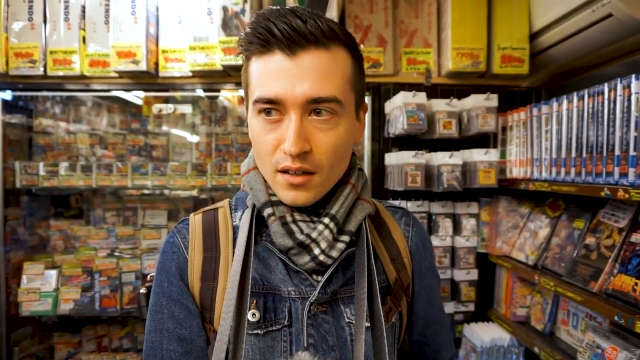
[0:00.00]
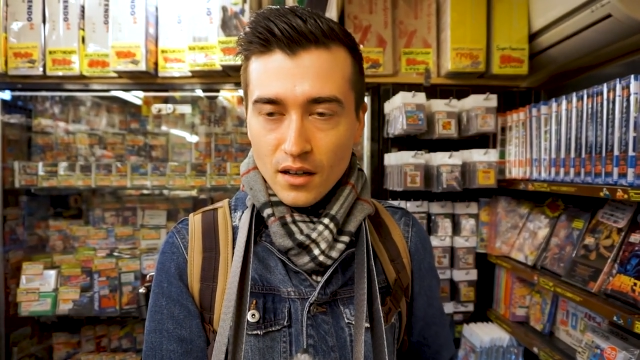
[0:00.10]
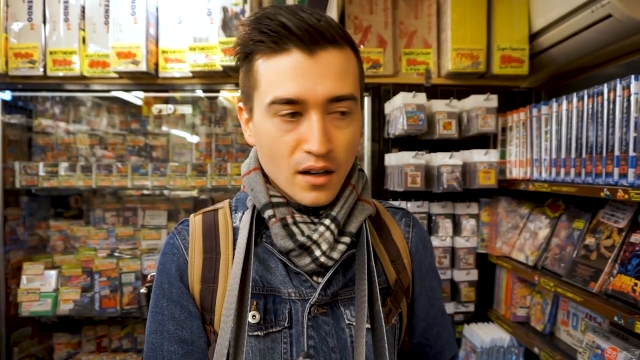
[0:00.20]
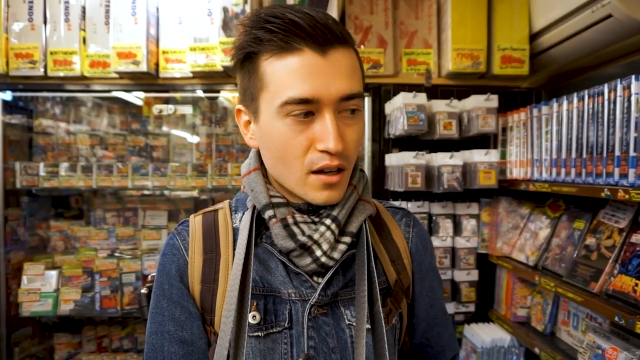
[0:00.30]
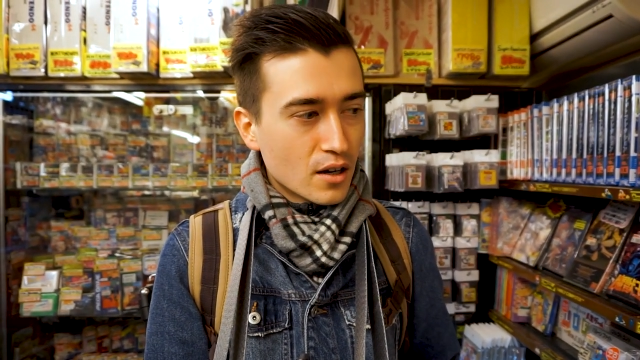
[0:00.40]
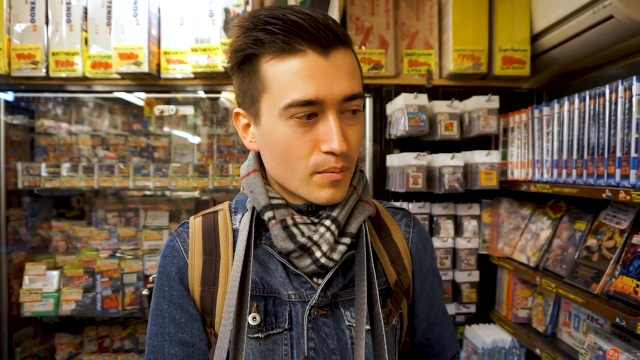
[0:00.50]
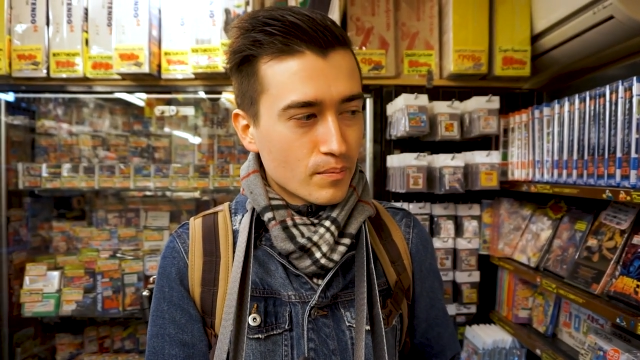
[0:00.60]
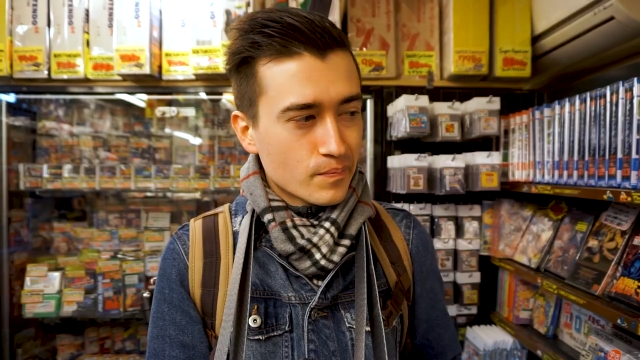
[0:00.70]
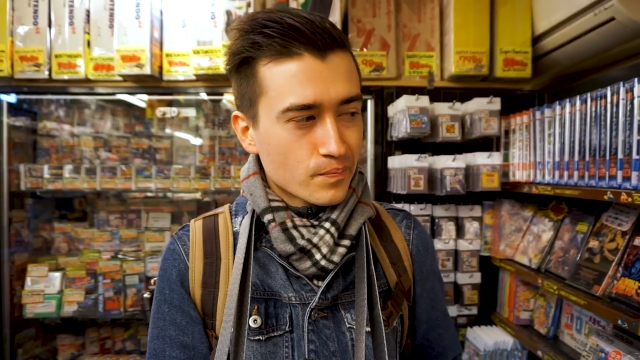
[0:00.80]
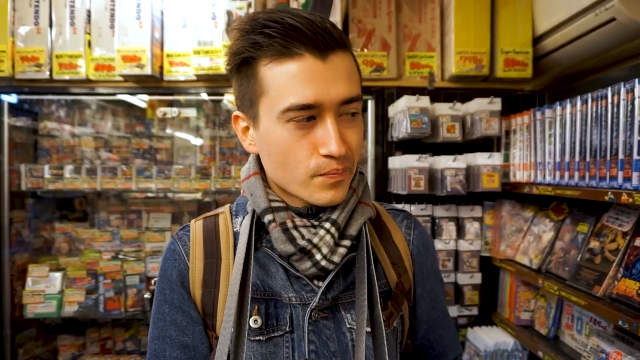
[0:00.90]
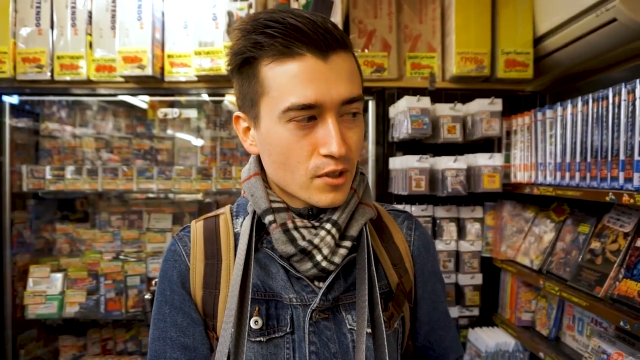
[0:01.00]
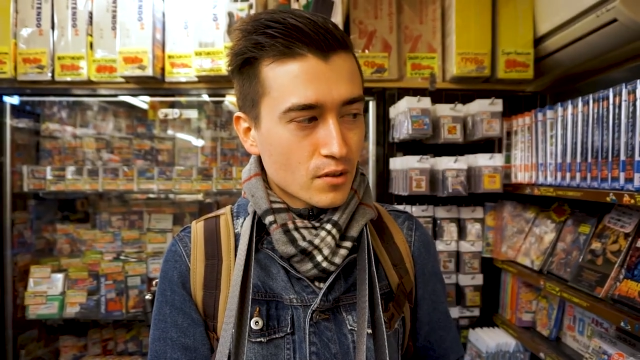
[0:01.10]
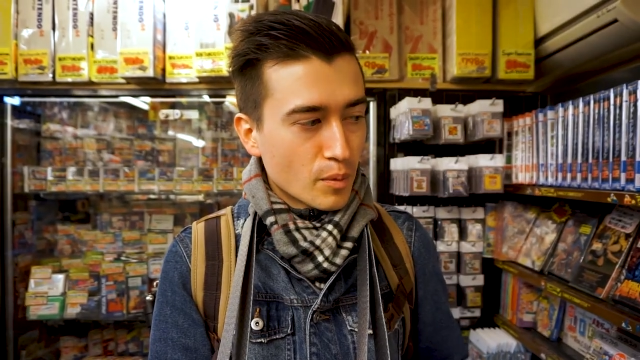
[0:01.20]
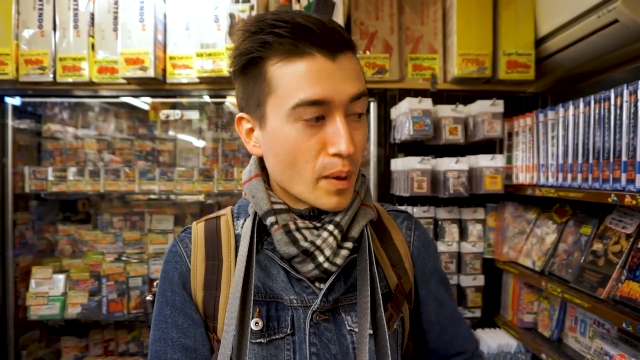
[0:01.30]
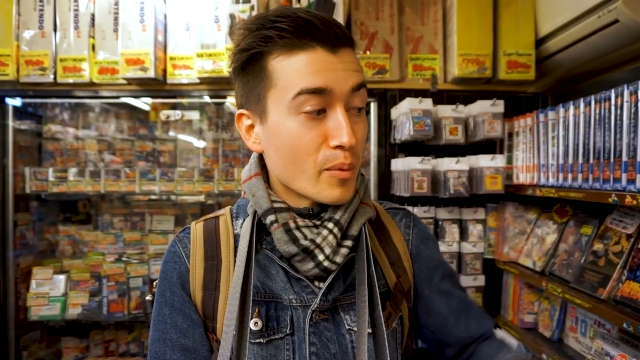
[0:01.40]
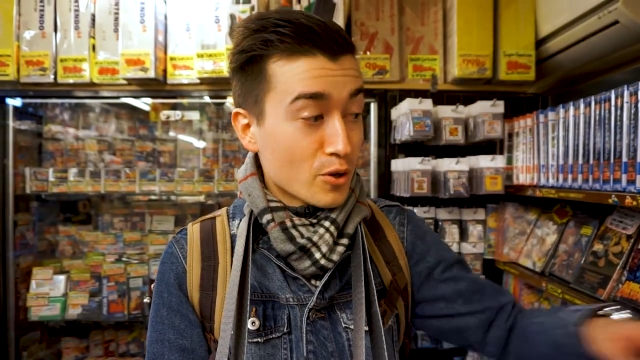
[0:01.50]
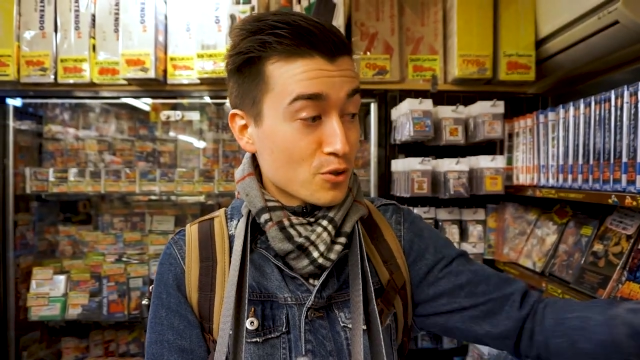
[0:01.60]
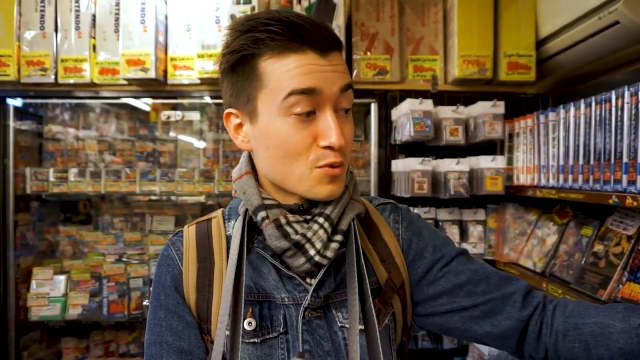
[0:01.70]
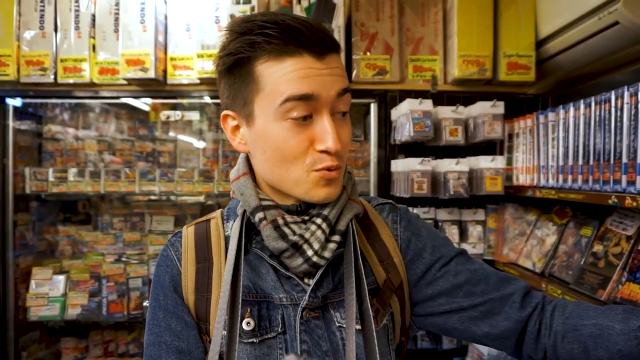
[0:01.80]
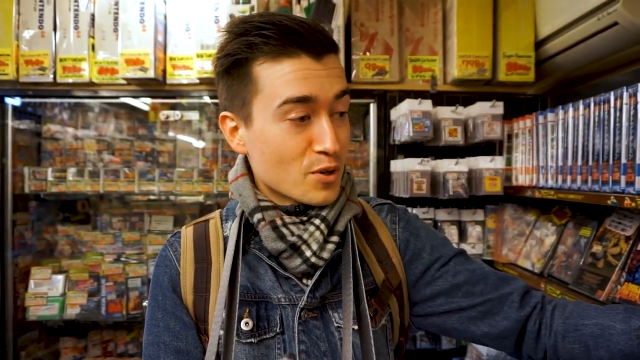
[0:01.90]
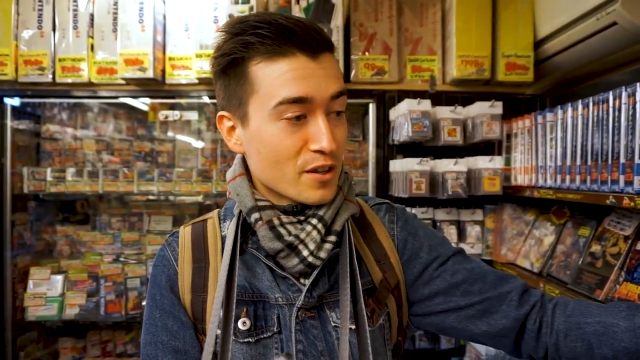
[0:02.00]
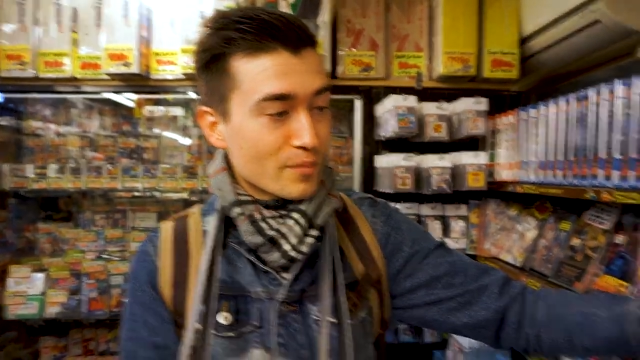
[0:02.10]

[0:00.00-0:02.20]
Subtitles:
Bubble Ghost was one of